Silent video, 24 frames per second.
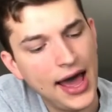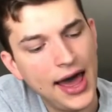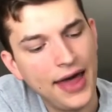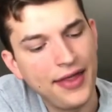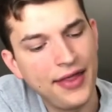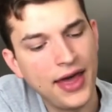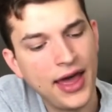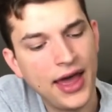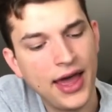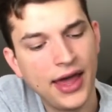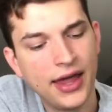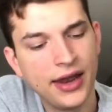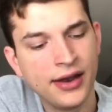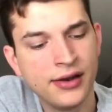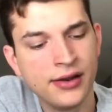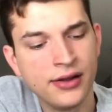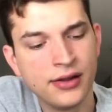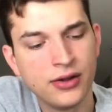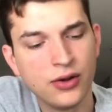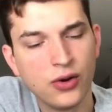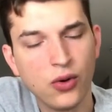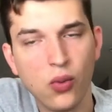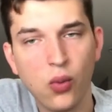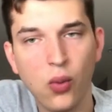And
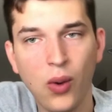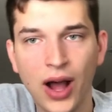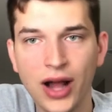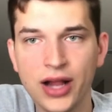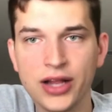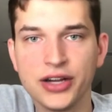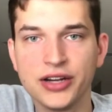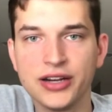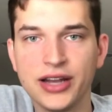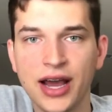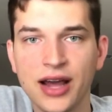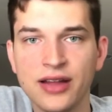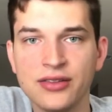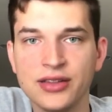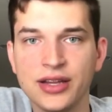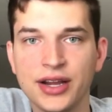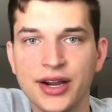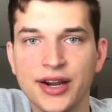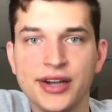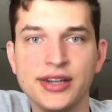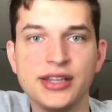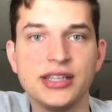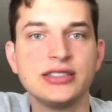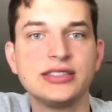then while you're down
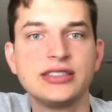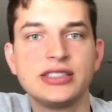there,